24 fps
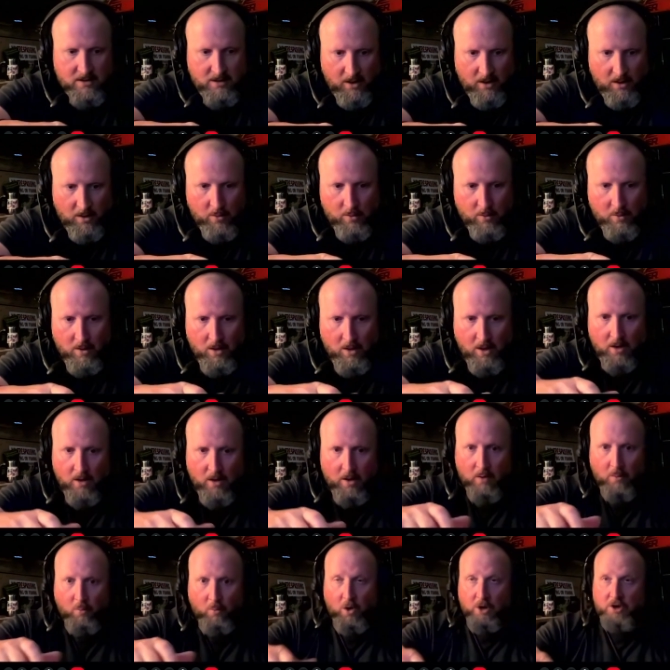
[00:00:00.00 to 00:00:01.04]
So
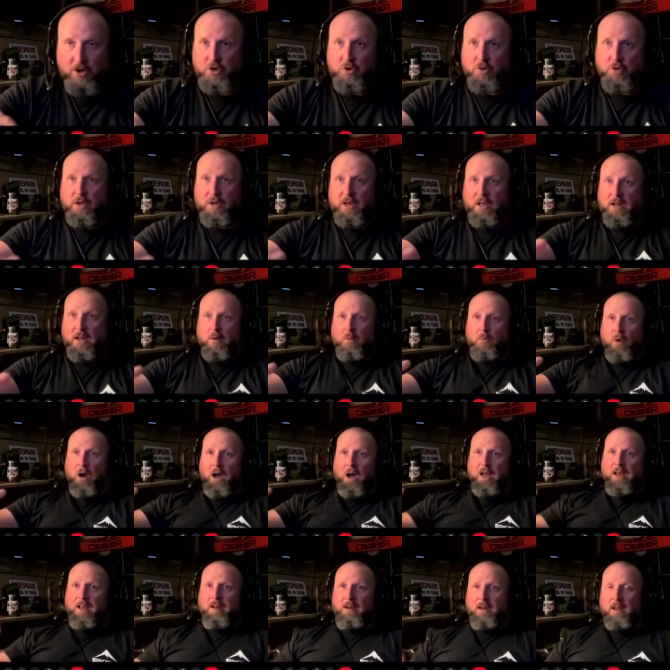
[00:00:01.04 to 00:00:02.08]
once you get it
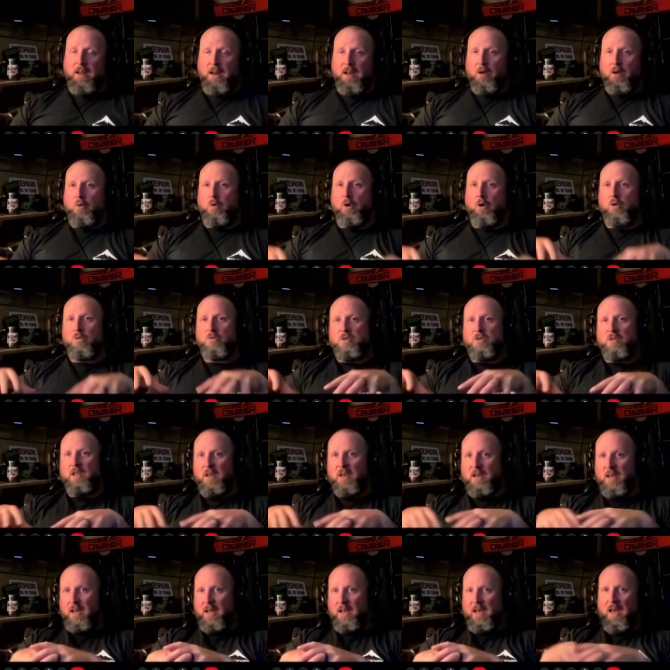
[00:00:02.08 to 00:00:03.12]
right and it grows
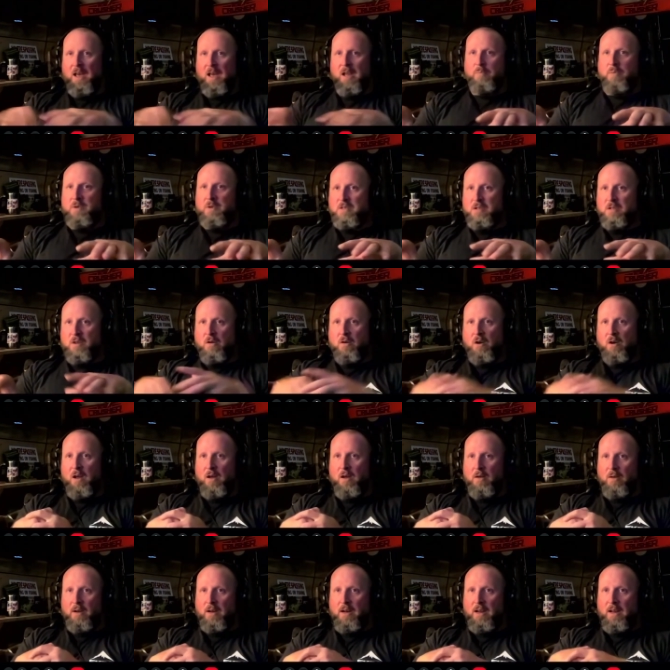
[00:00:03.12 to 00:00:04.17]
thick, it canopies the
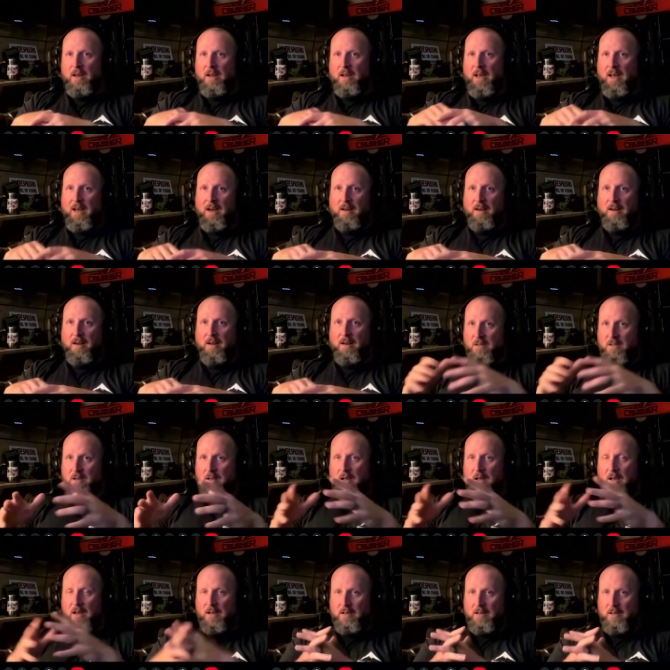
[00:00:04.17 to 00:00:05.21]
ground, and it kind of does a
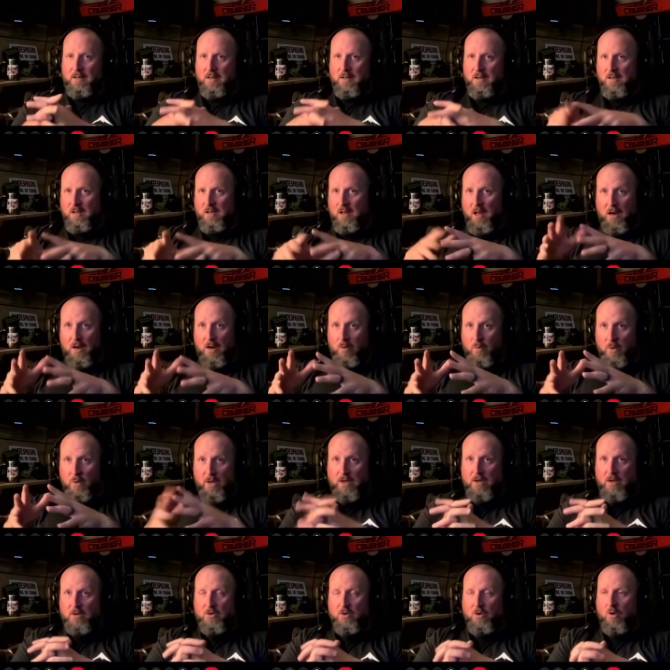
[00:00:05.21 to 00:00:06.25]
lot. It does a lot of the
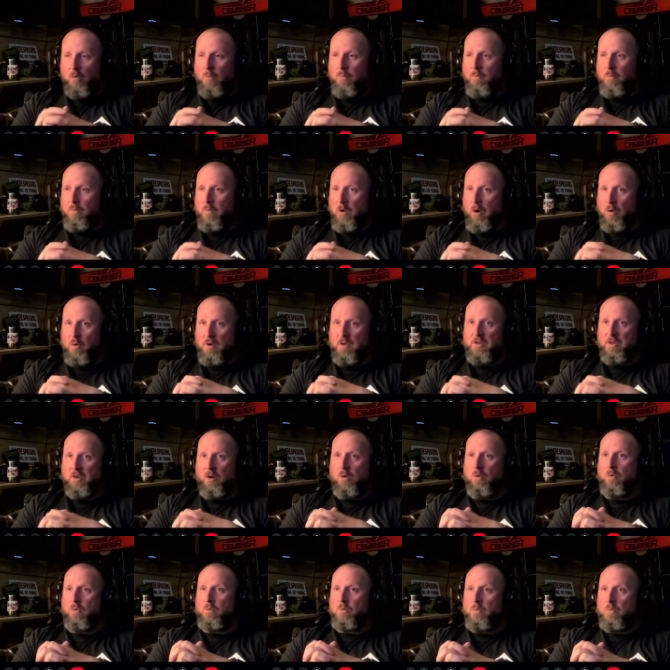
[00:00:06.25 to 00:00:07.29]
weed control on its
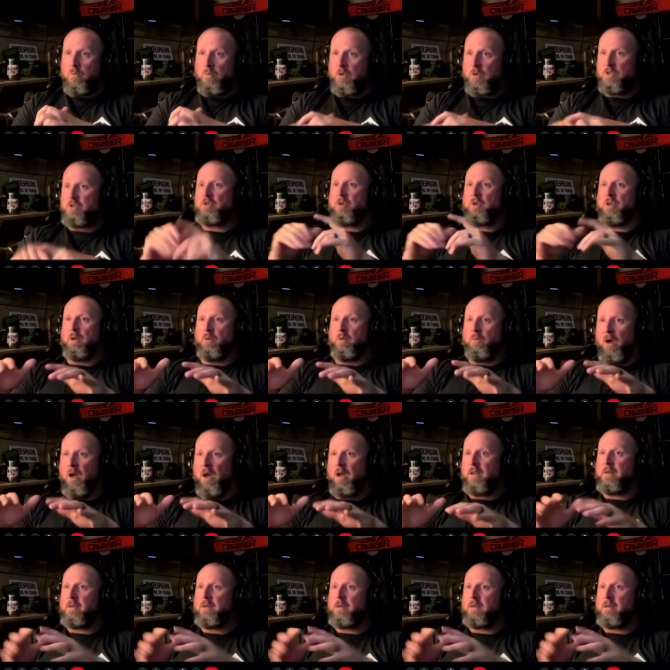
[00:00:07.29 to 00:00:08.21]
own once you get it right.